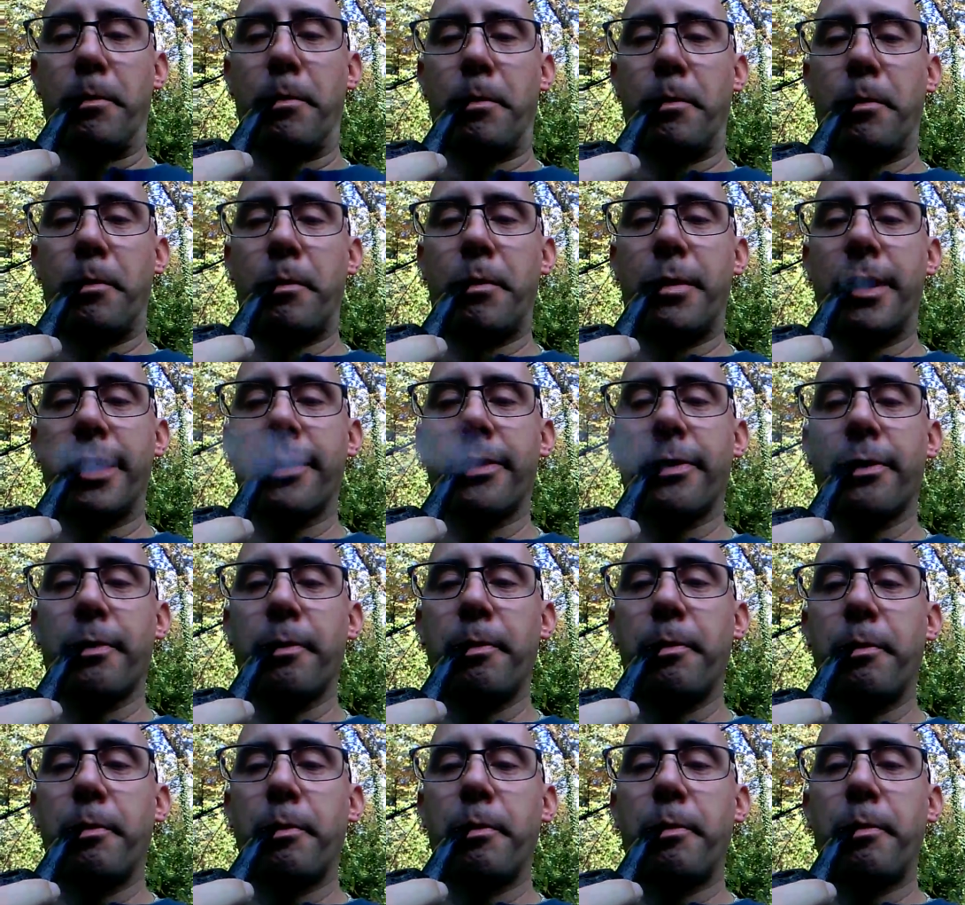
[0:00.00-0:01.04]

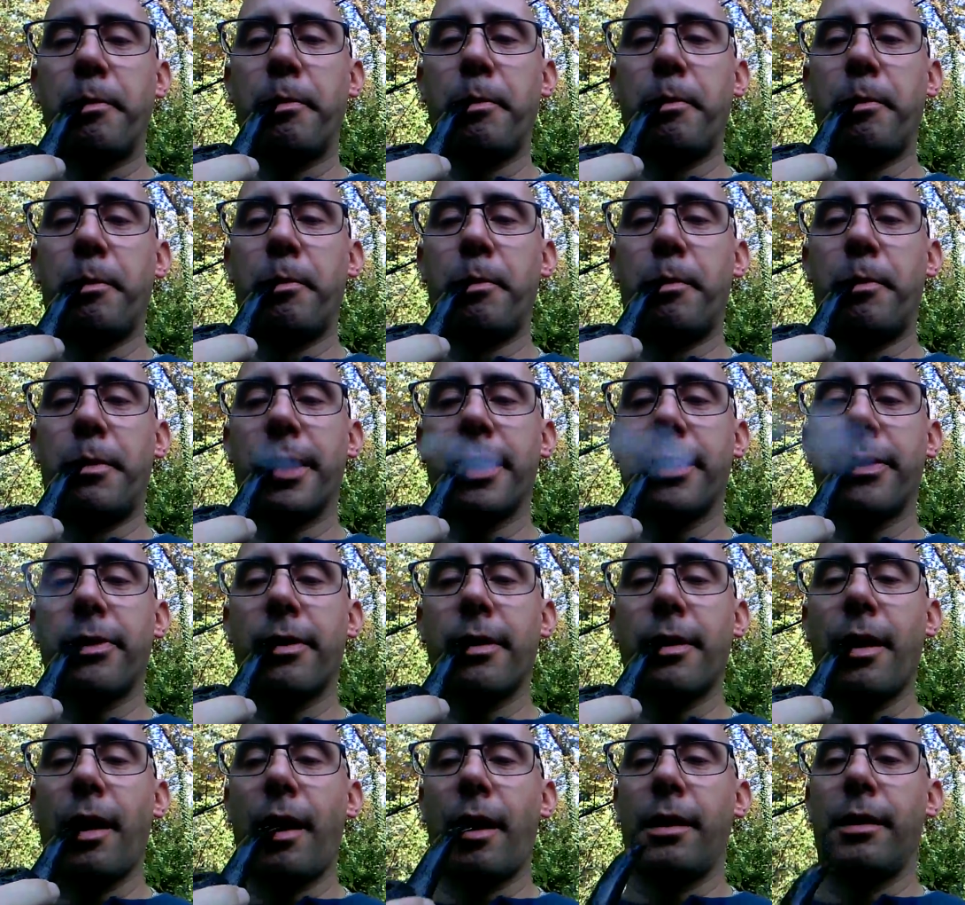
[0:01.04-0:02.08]

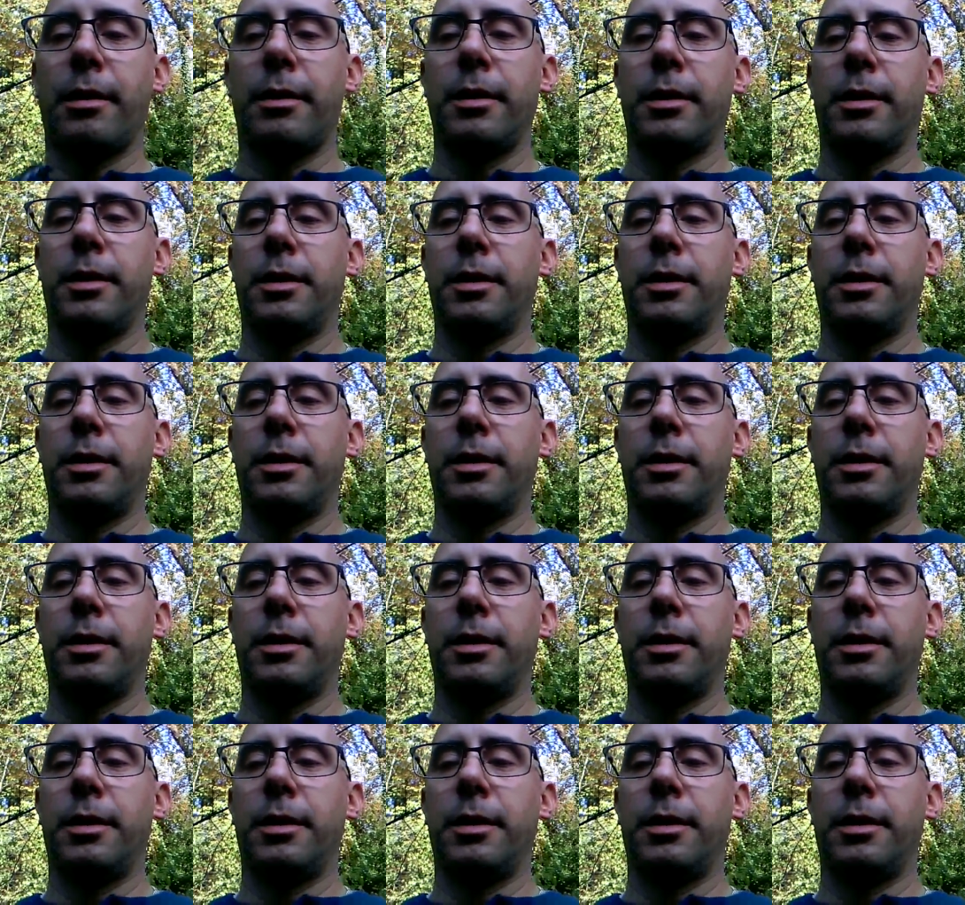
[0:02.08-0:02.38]
[no speech]